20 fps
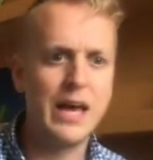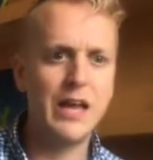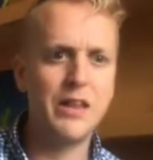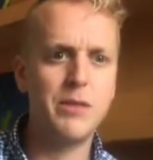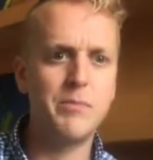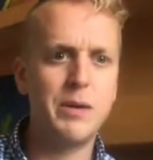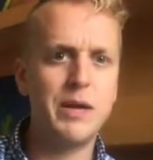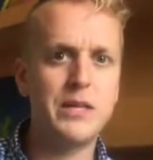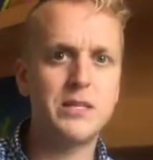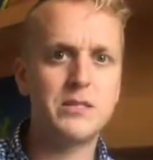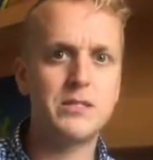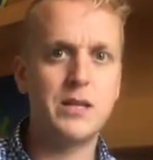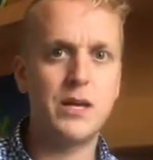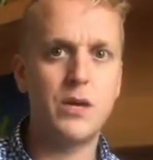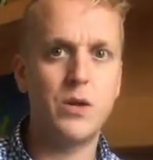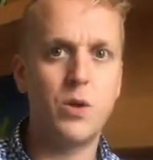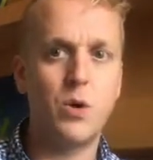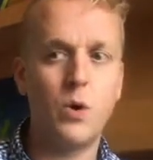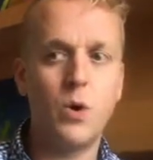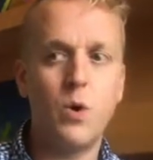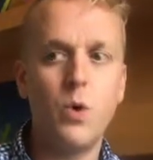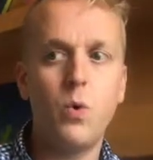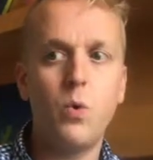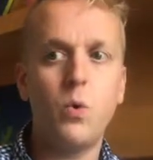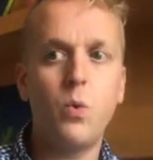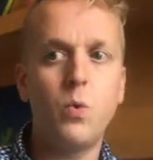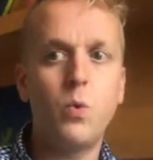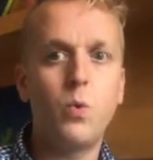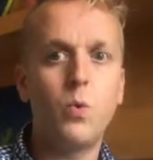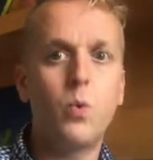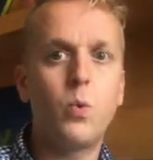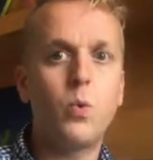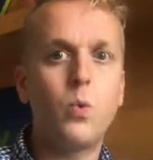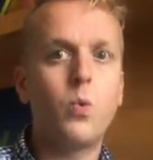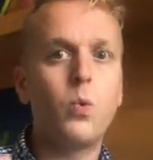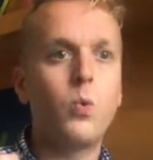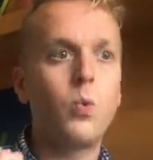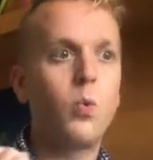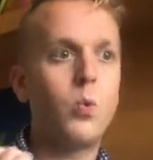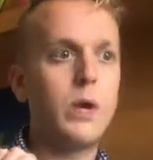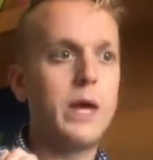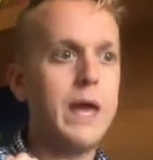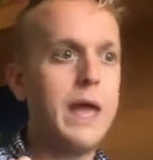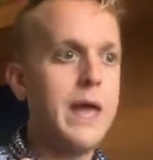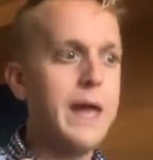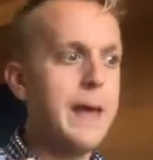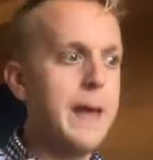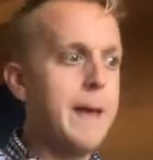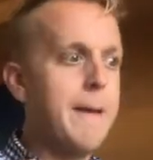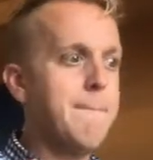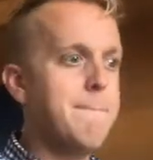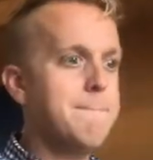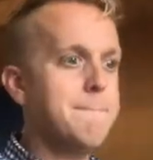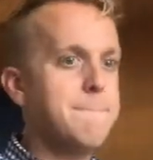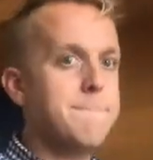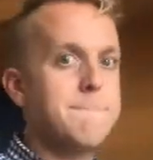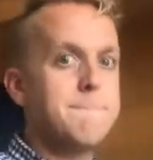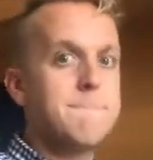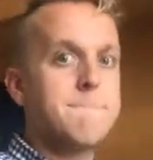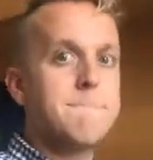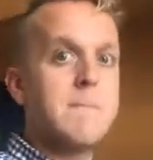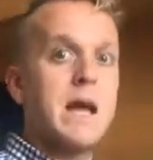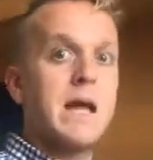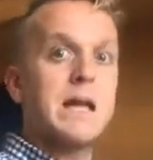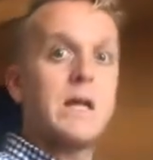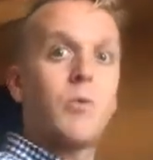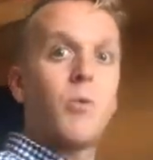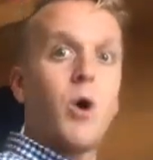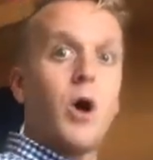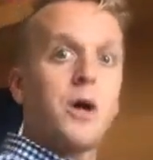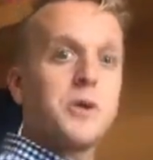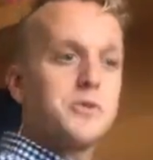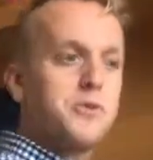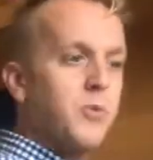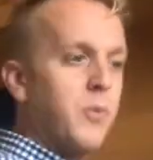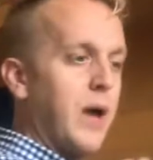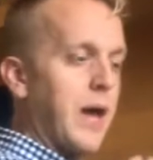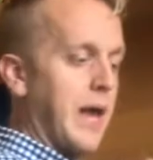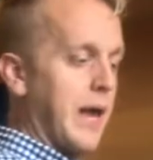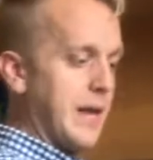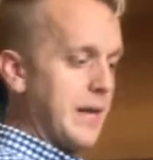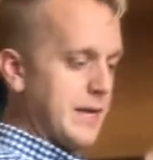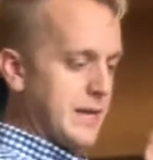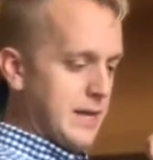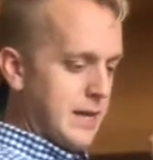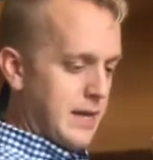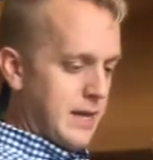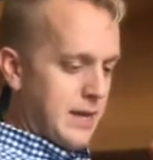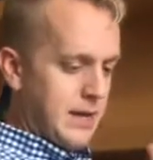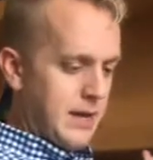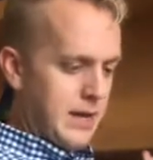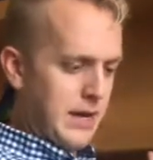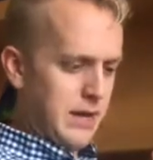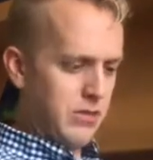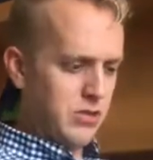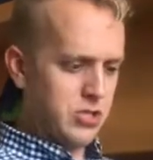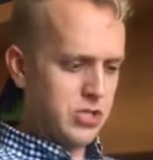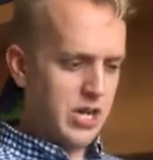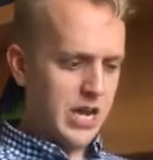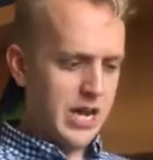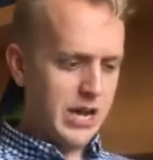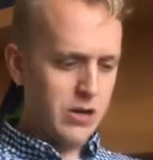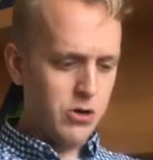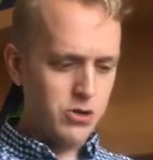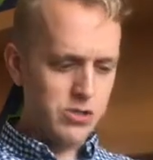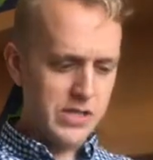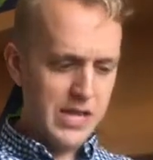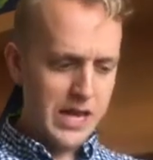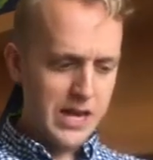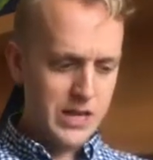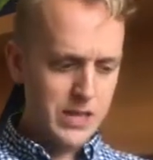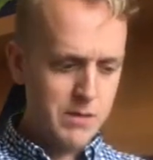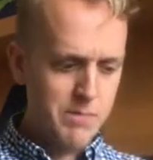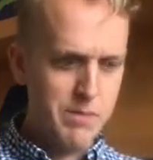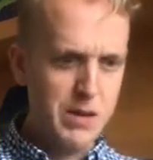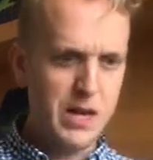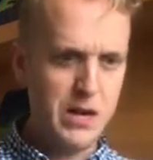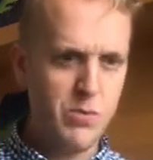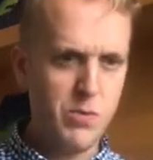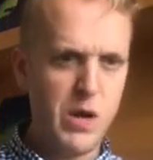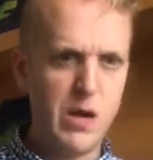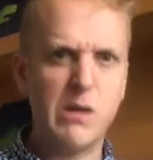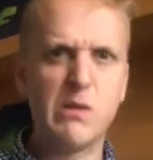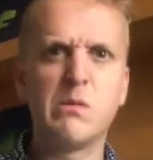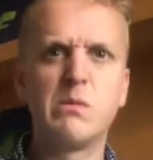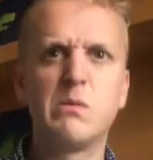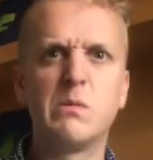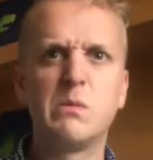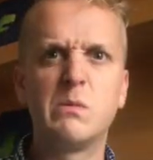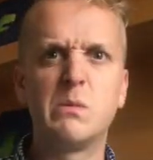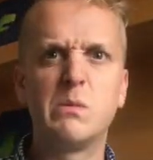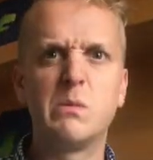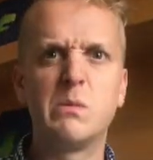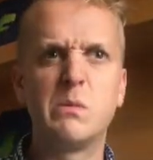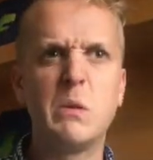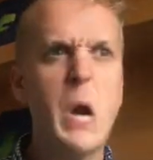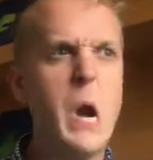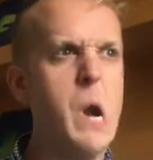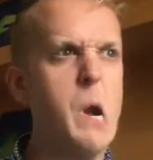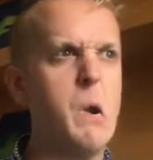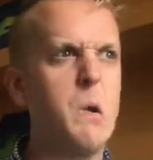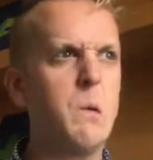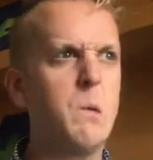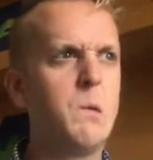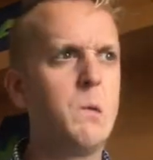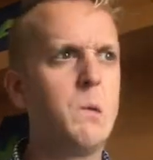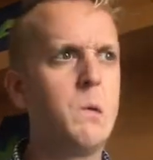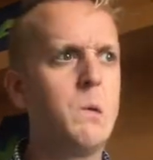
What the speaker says: And the man said, okay. And he walked away. And the tiger sat in the pit and went, rawr.